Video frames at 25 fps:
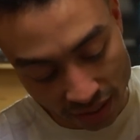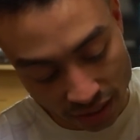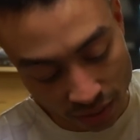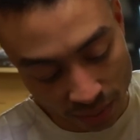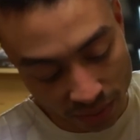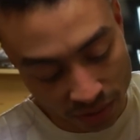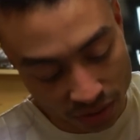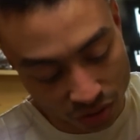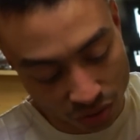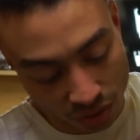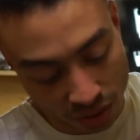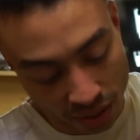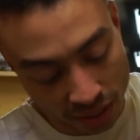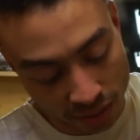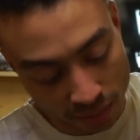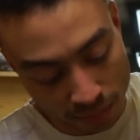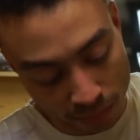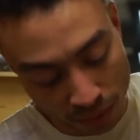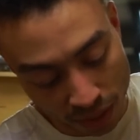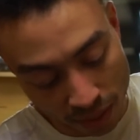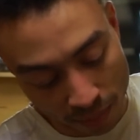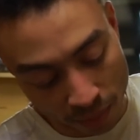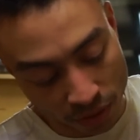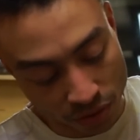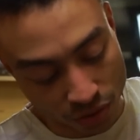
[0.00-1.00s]
so it's dried
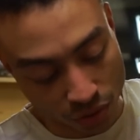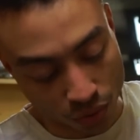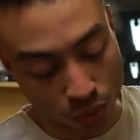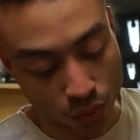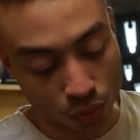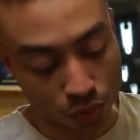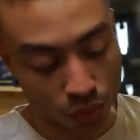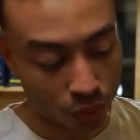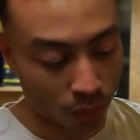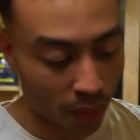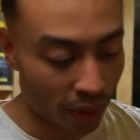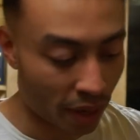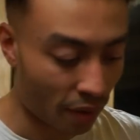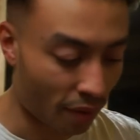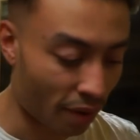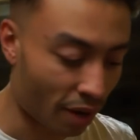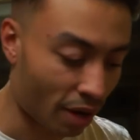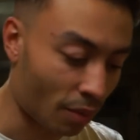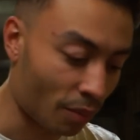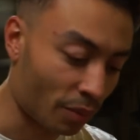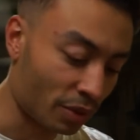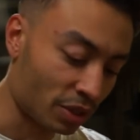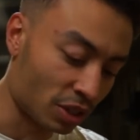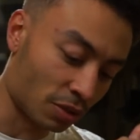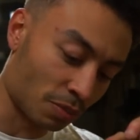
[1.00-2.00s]
pretty much all the way
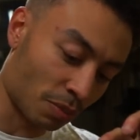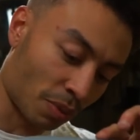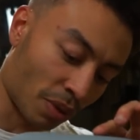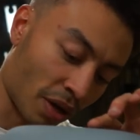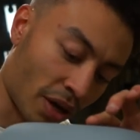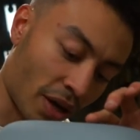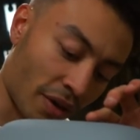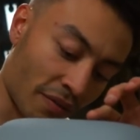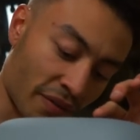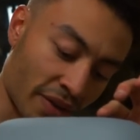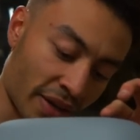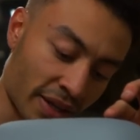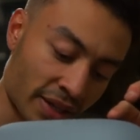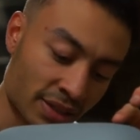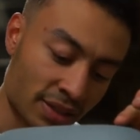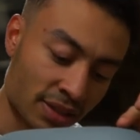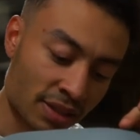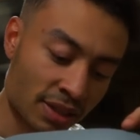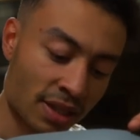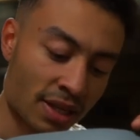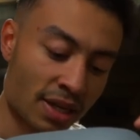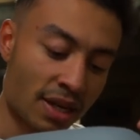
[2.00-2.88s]
around, which is perfect.